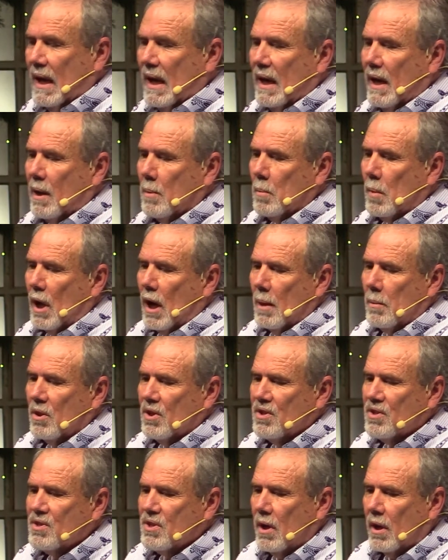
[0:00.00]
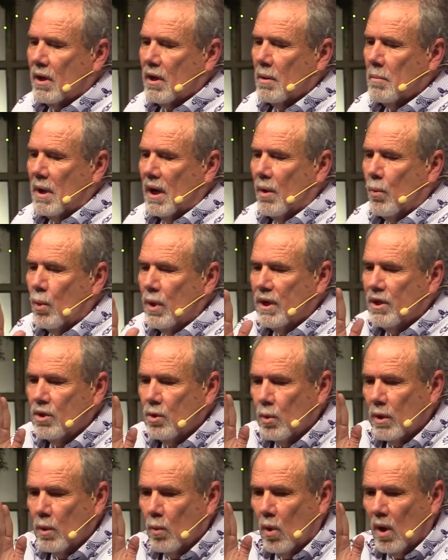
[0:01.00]
And Bible is talking about we do
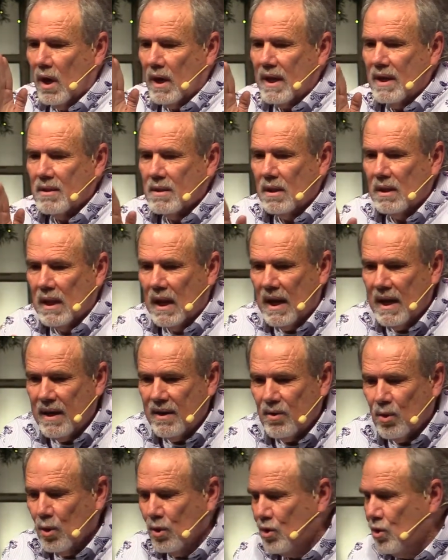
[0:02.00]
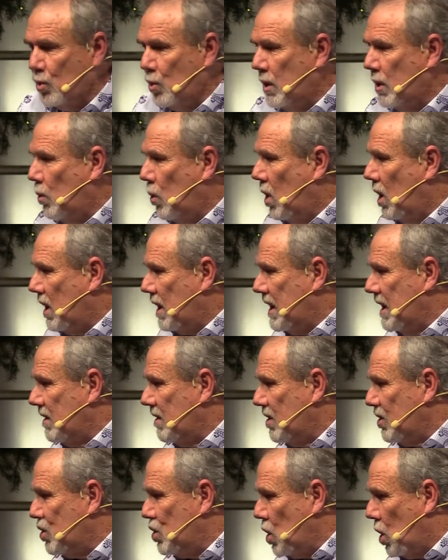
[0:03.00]
we walk in the light or do we walk in
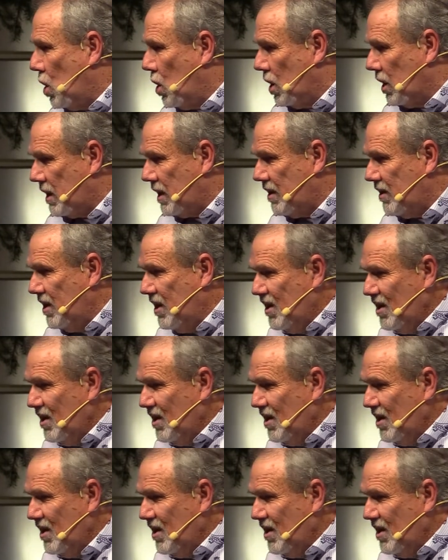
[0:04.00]
the dark?